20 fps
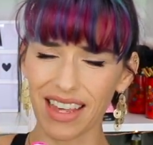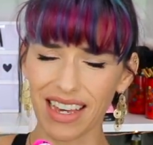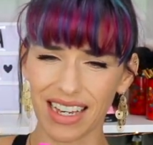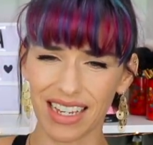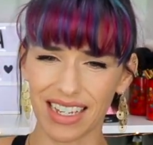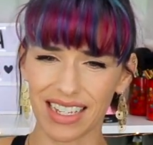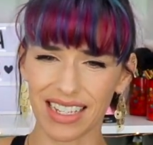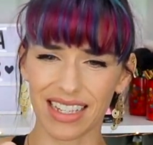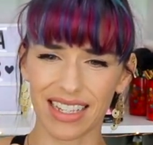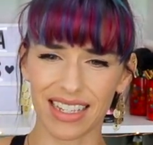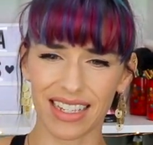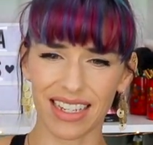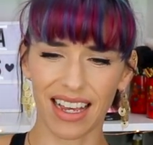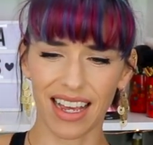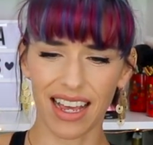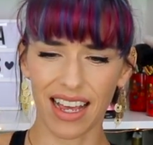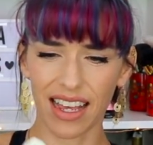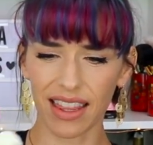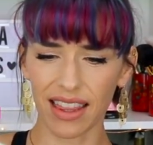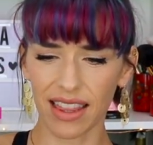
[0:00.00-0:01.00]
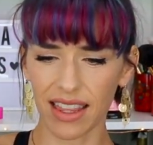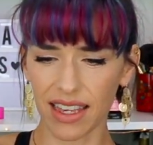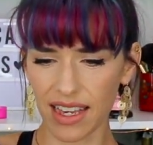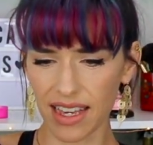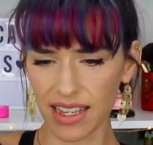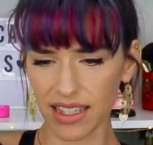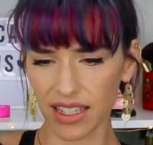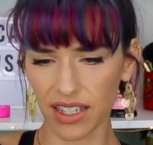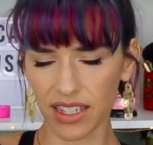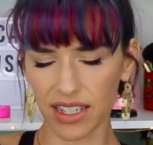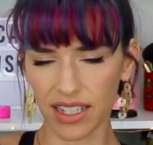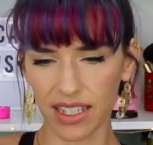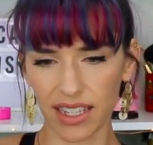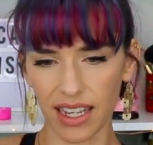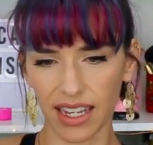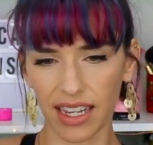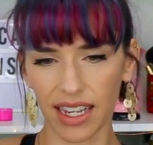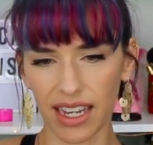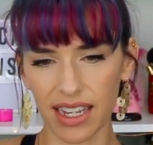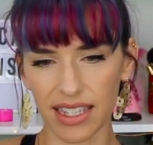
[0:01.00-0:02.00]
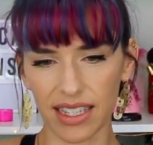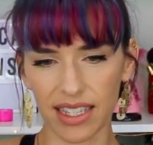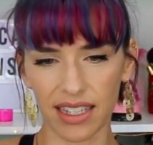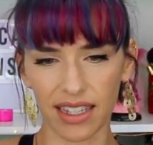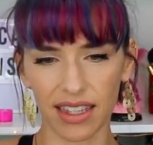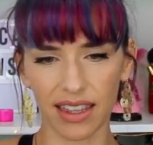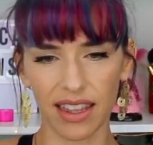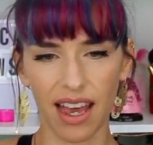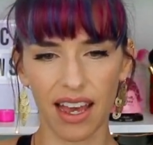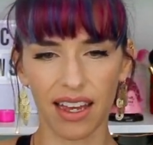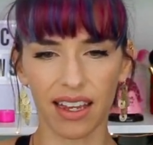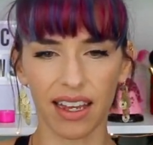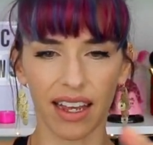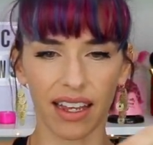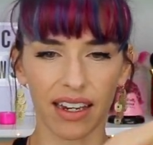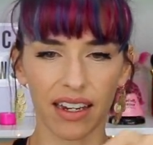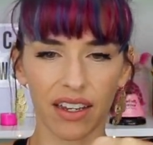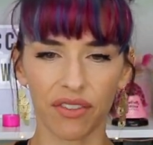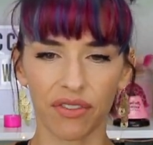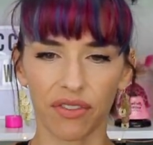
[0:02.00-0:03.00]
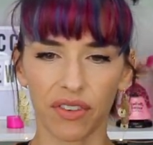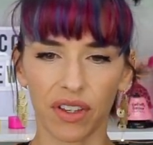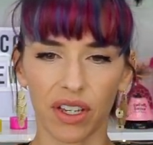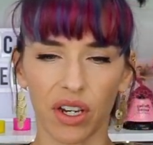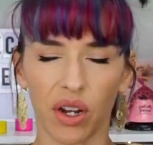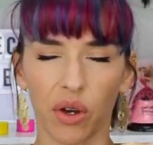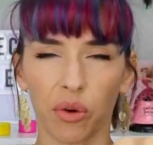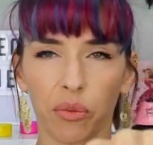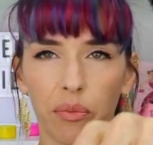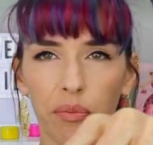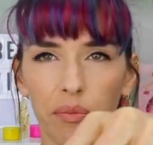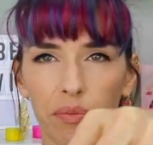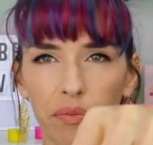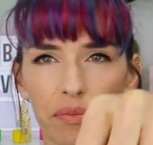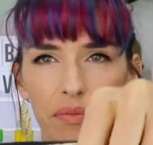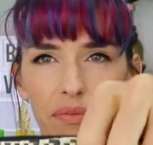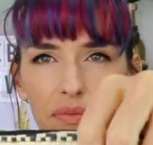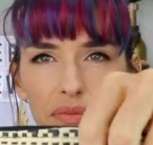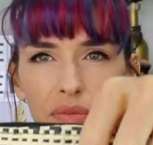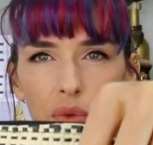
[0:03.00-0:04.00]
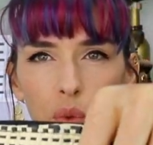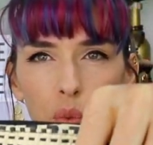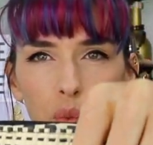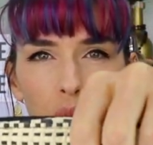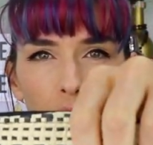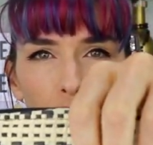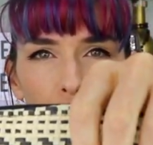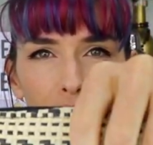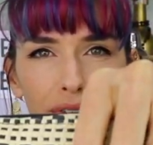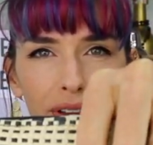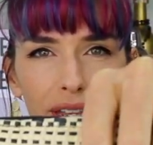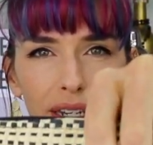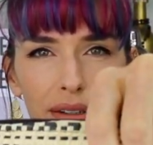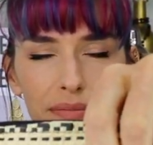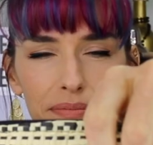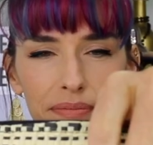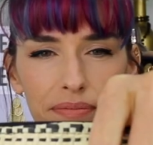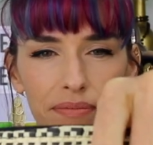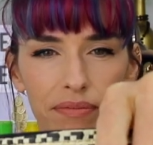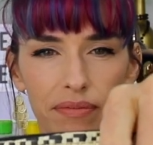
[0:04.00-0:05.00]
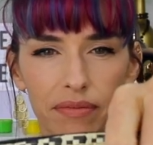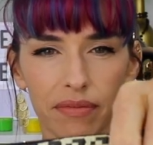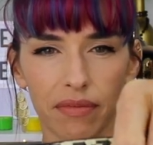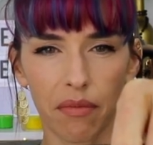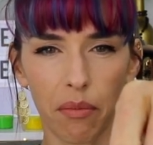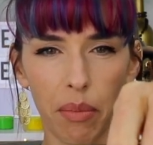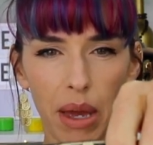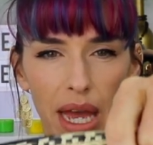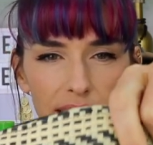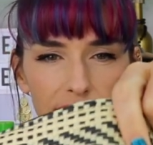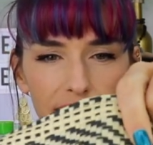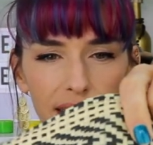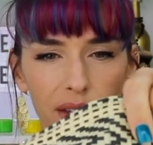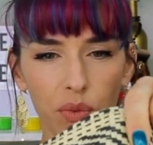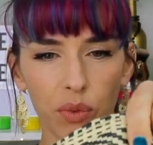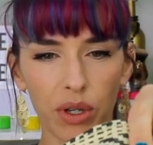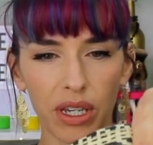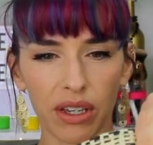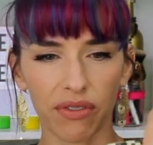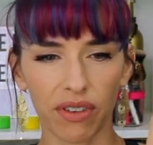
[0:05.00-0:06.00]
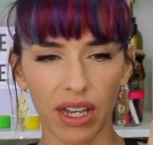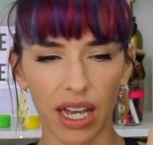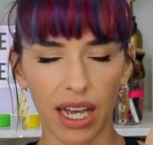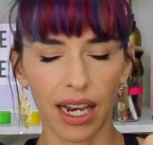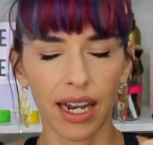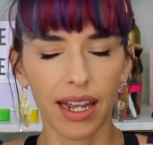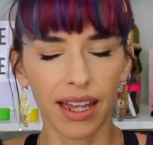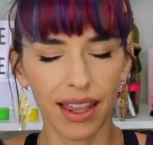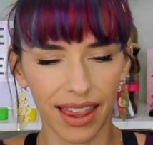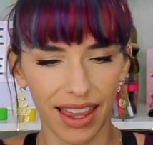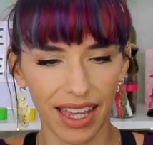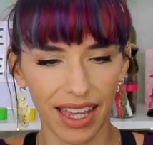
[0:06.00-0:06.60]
this. This looks like it's that kind of, you know, woven basket weave kind of